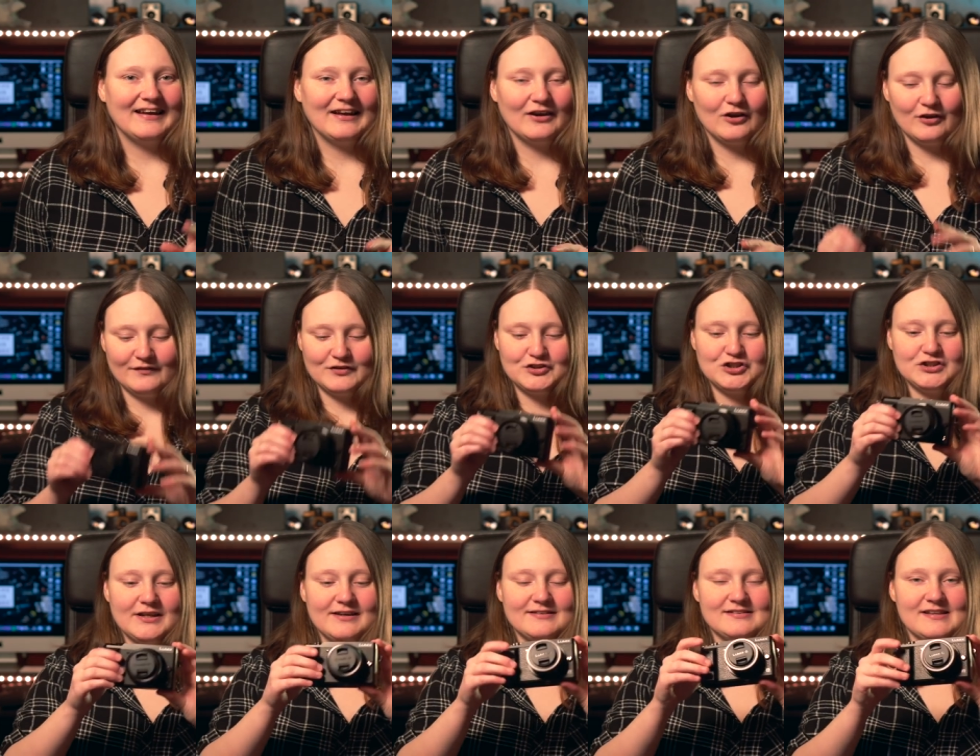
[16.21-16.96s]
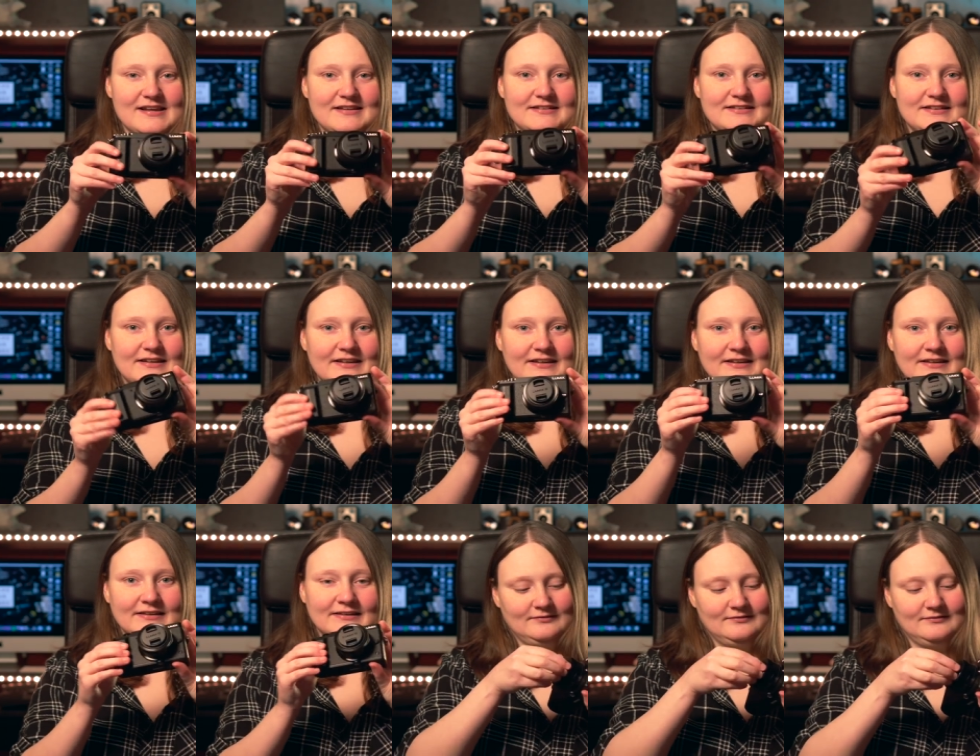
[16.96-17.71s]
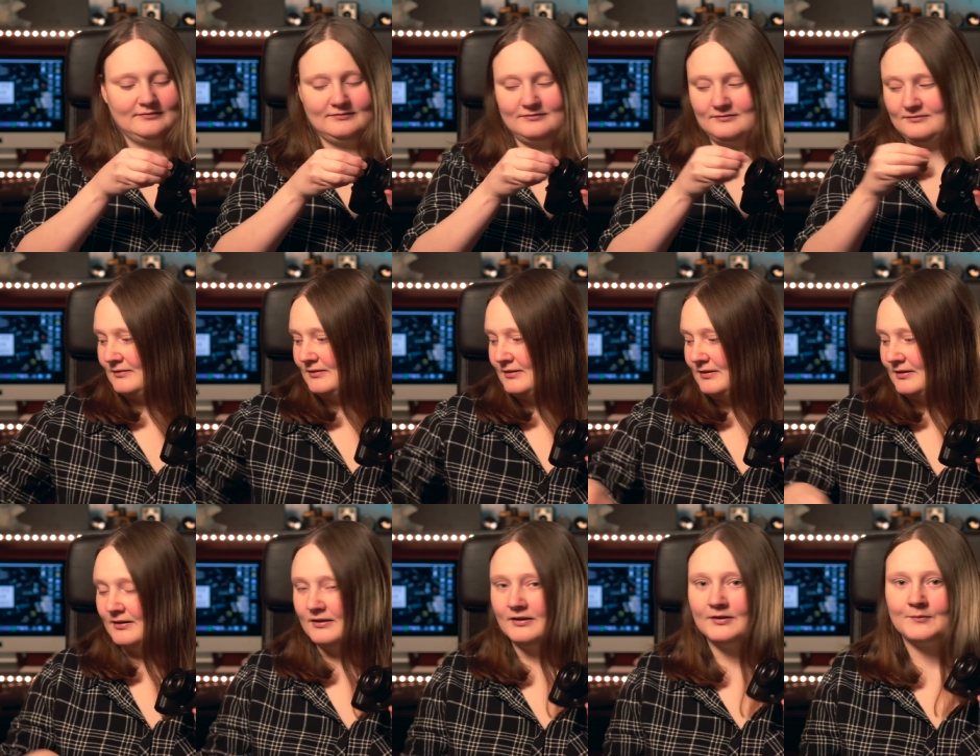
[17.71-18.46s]
I got the GX80
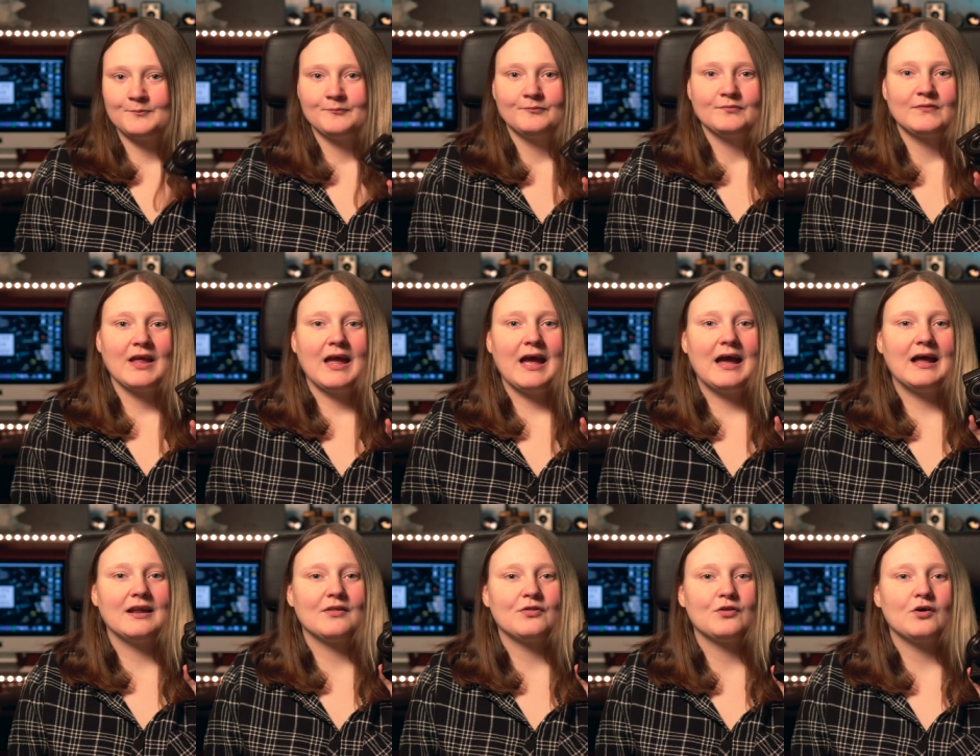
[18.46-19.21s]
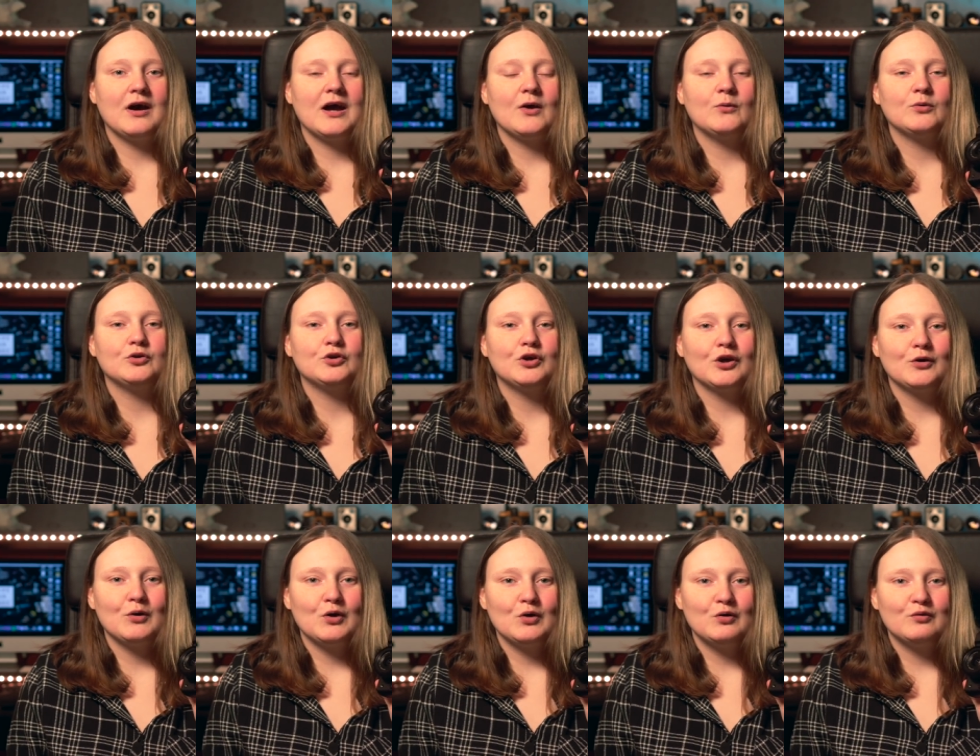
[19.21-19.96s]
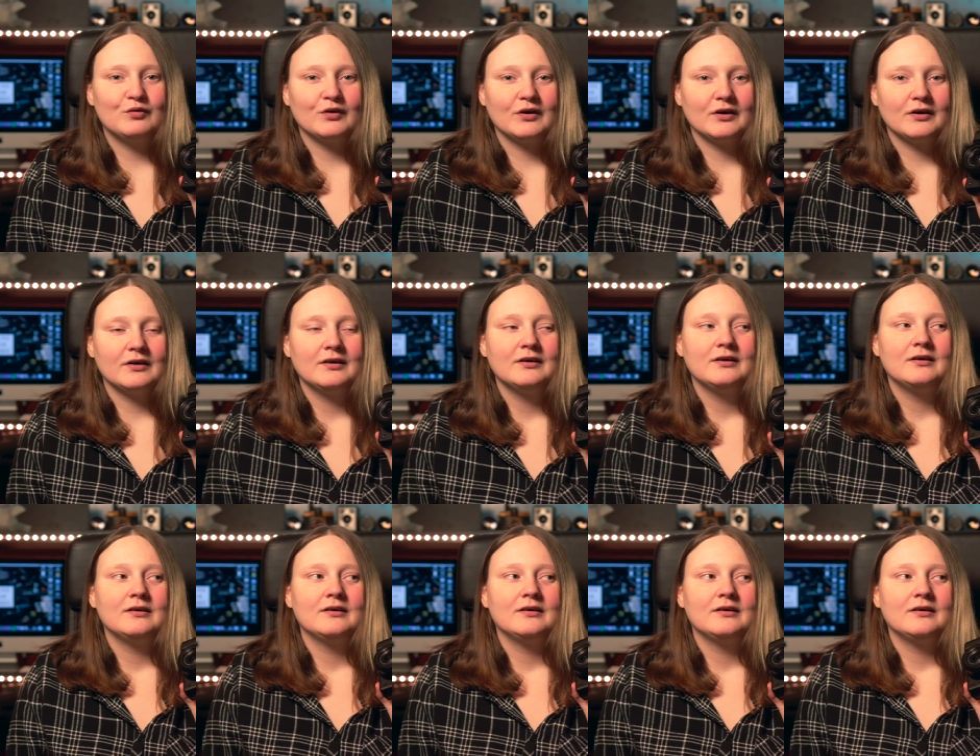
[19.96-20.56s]
and I thought I would go over